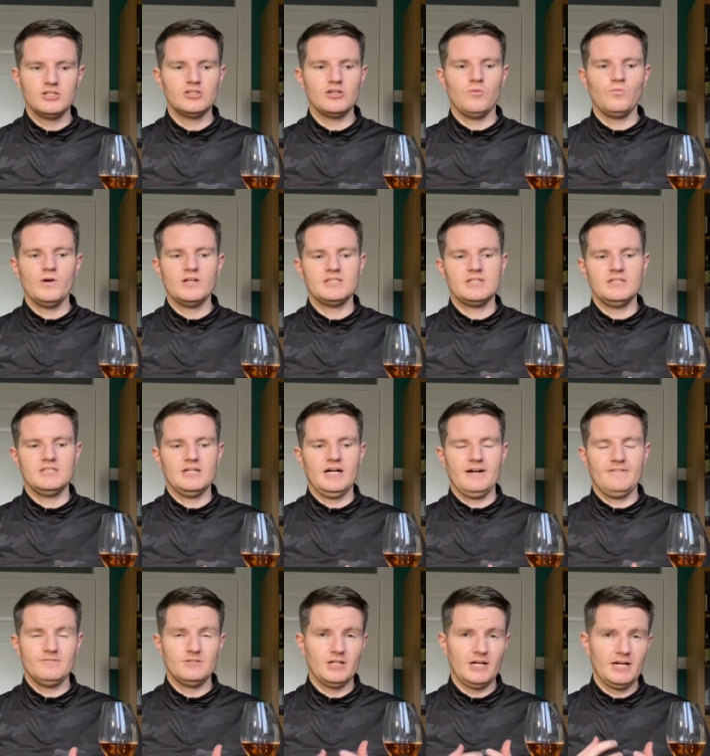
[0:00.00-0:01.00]
Some whiskies that
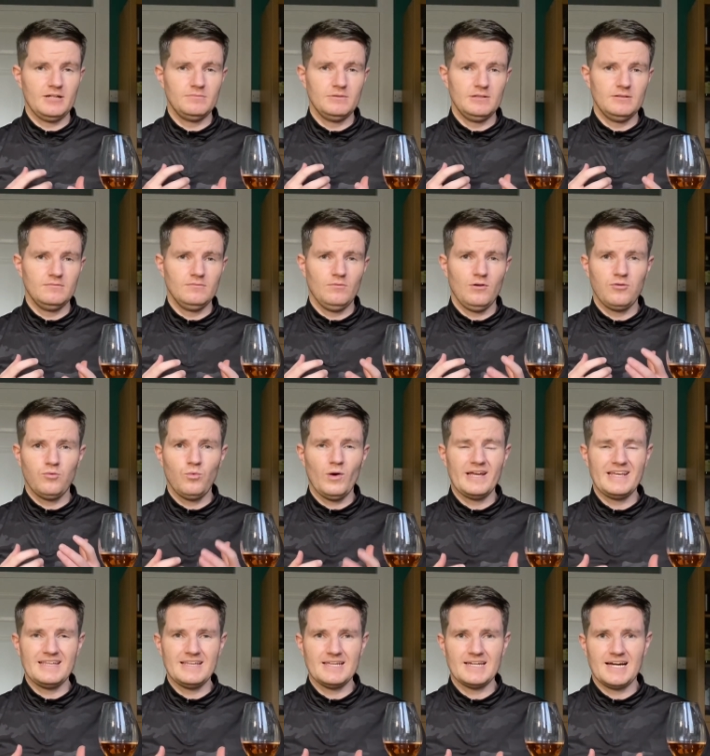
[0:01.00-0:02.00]
I've tried with
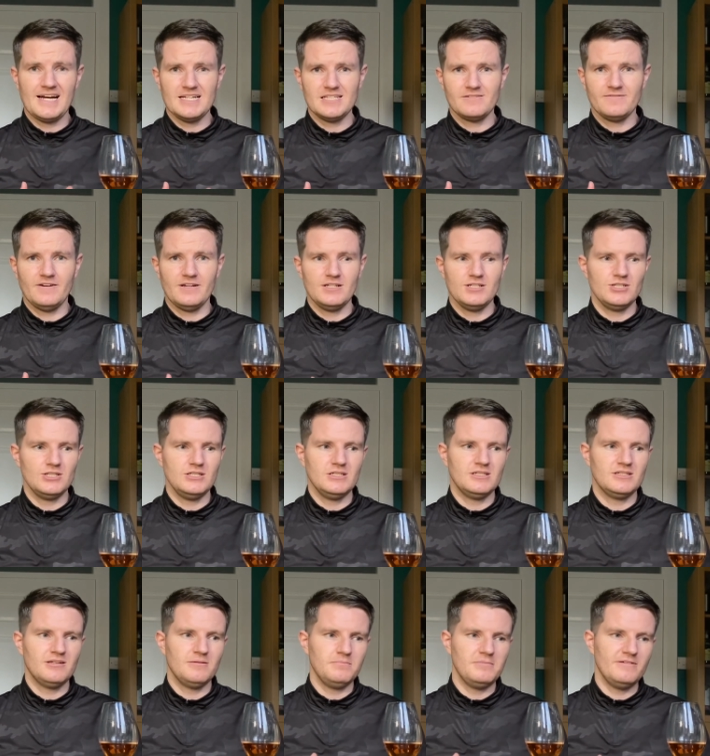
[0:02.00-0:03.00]
wine cask finishes
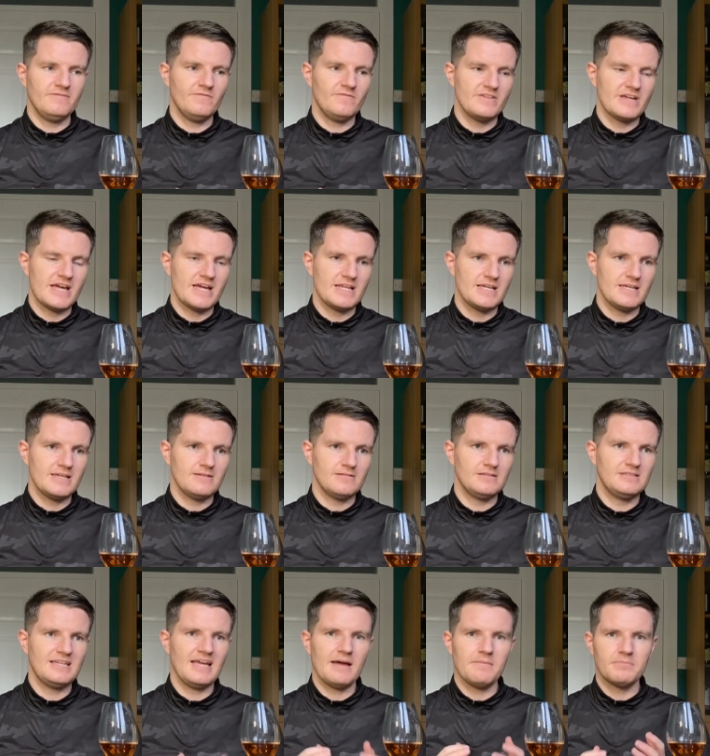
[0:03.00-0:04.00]
can be very
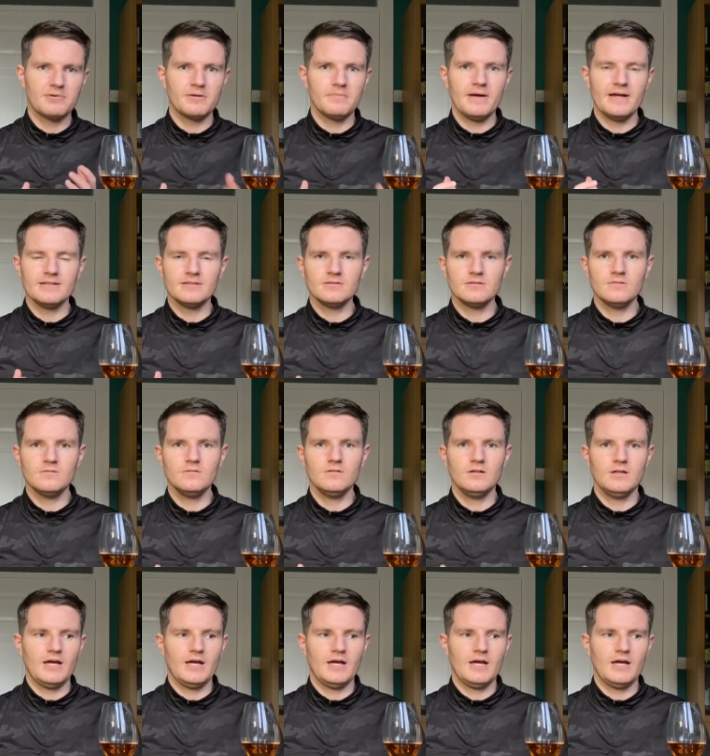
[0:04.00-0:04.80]
temperamental